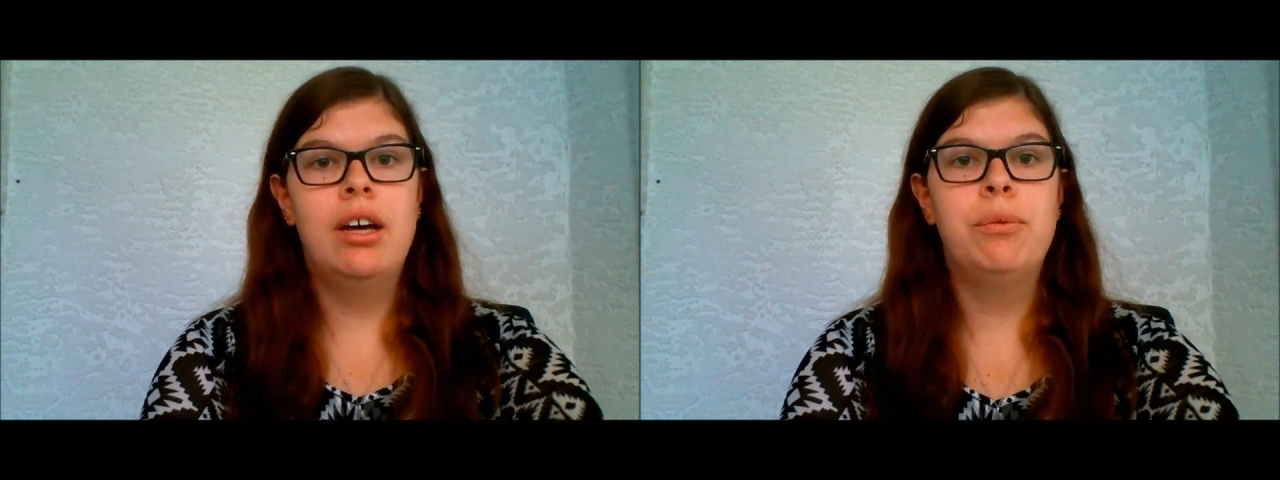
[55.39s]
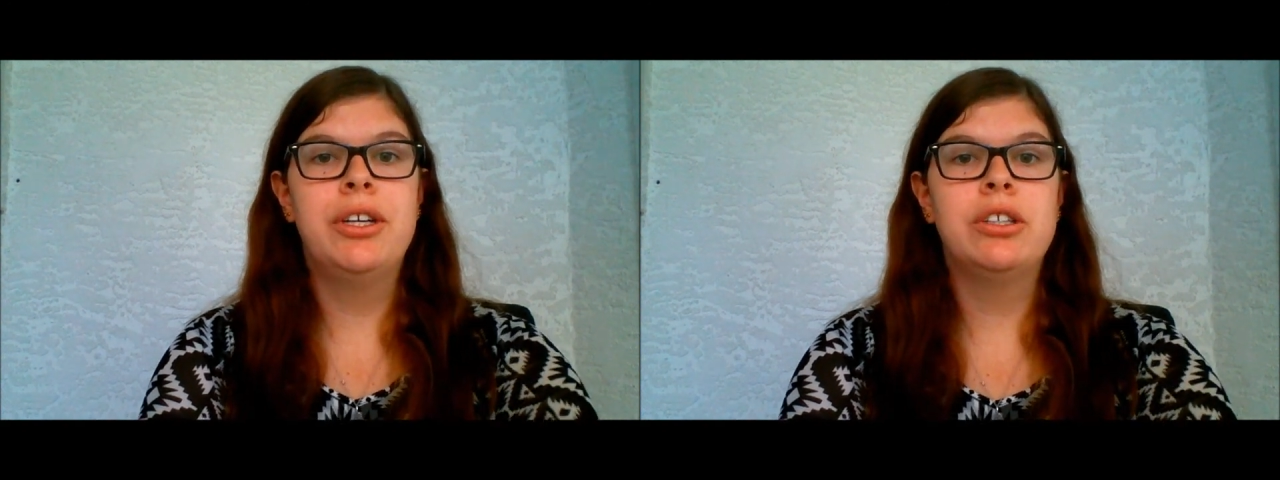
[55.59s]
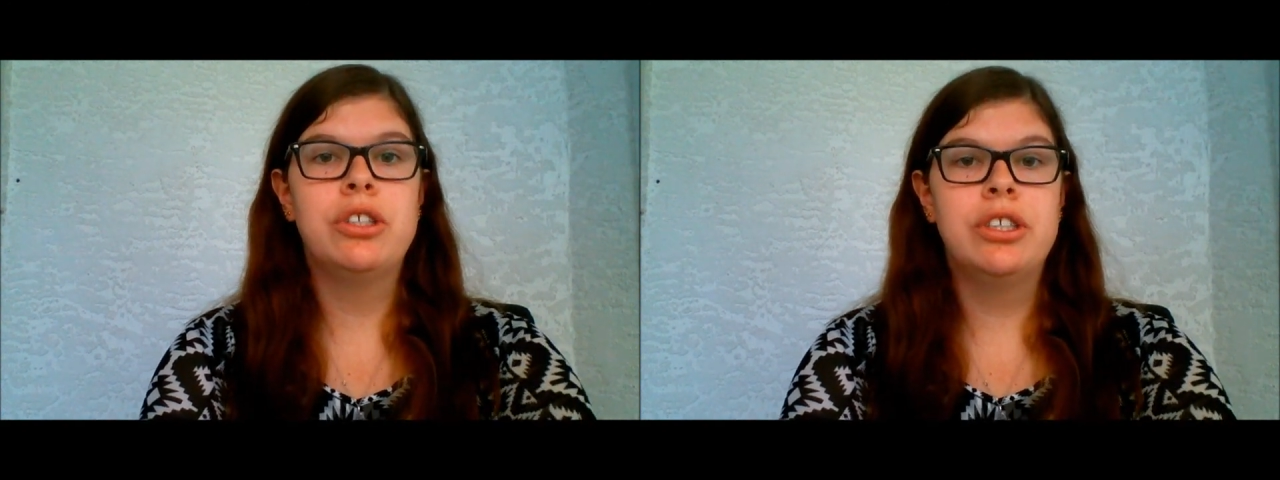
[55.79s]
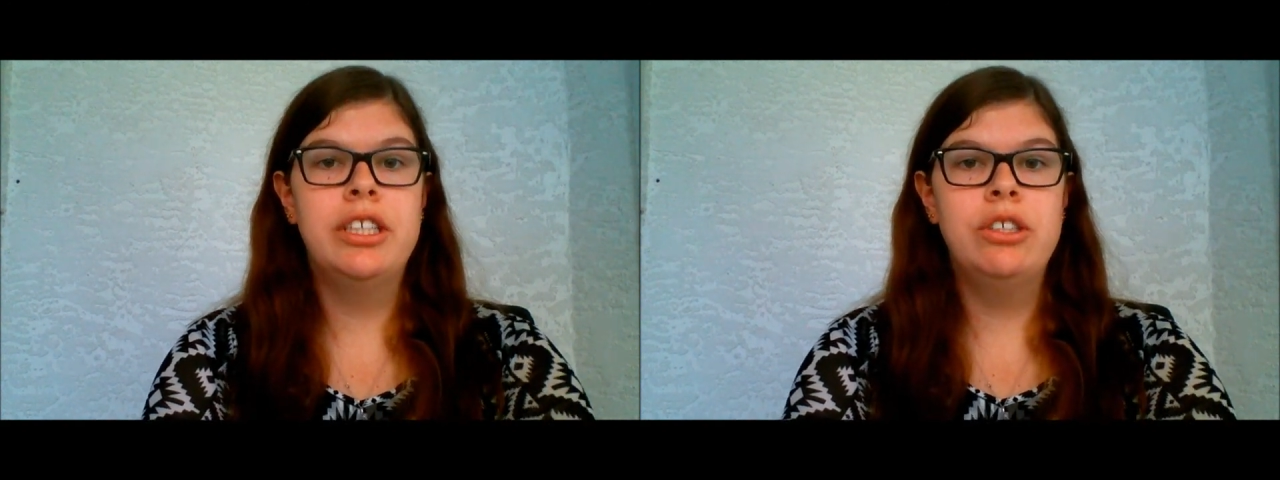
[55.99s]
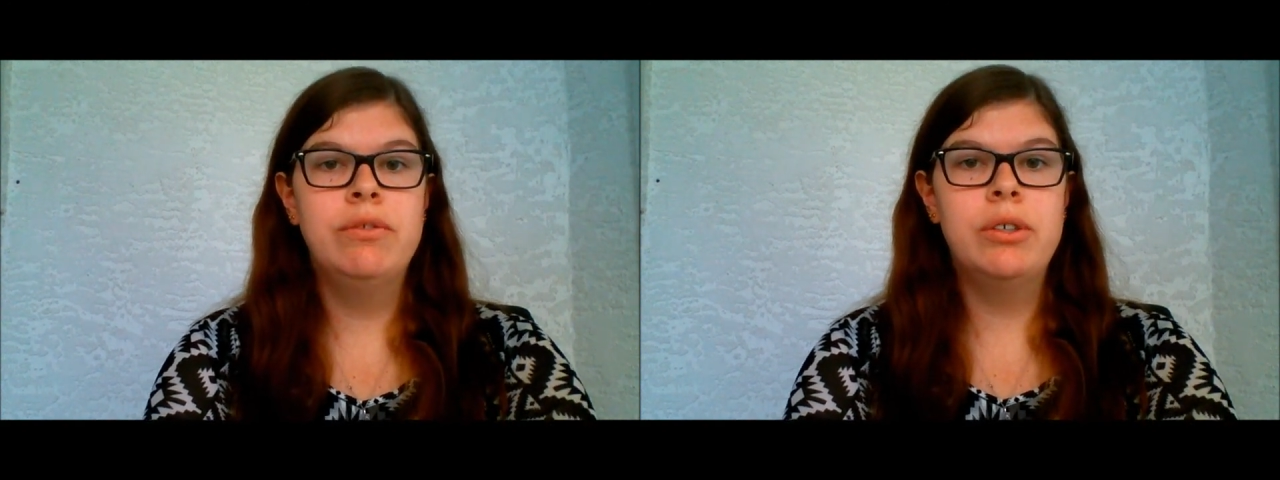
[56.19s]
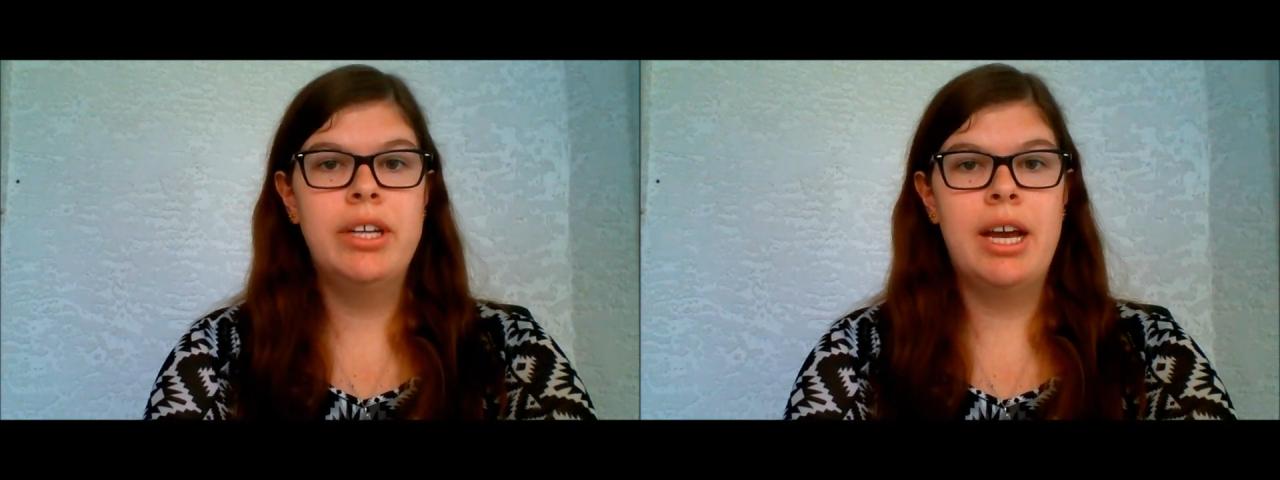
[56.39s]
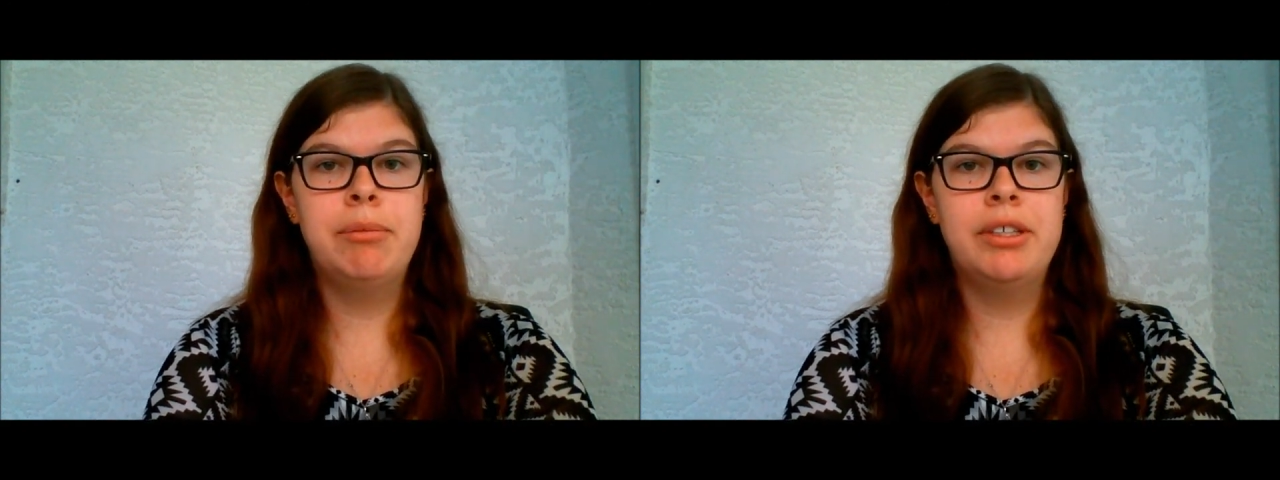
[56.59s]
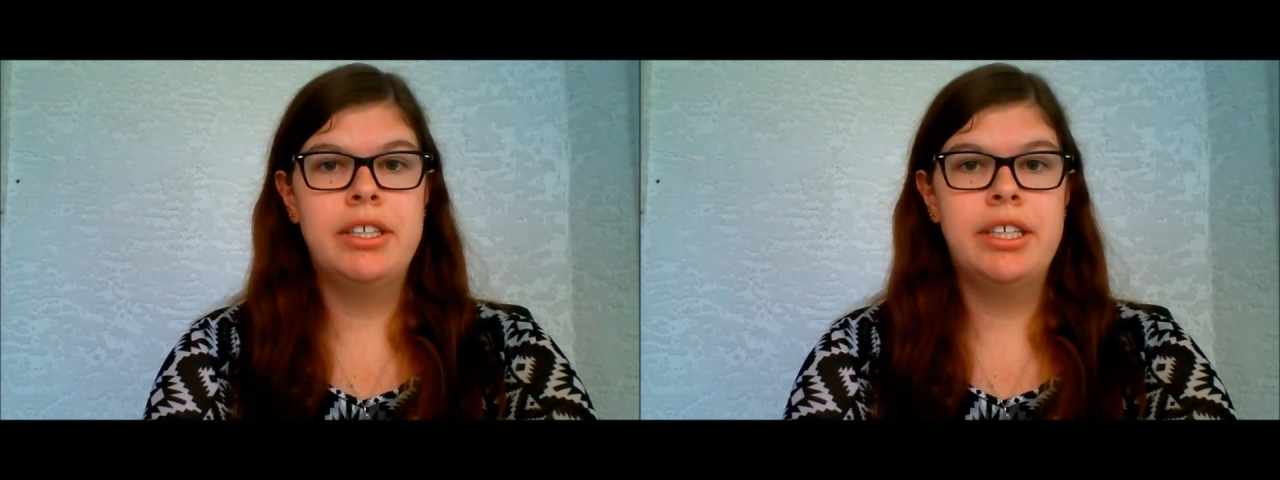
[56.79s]
We are learning new
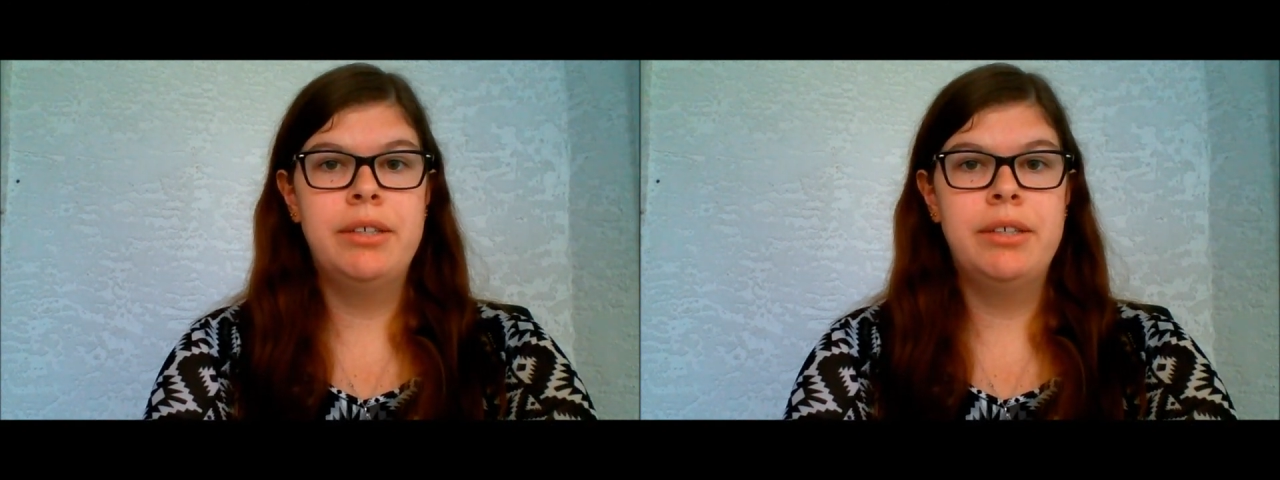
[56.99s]
vocabulary,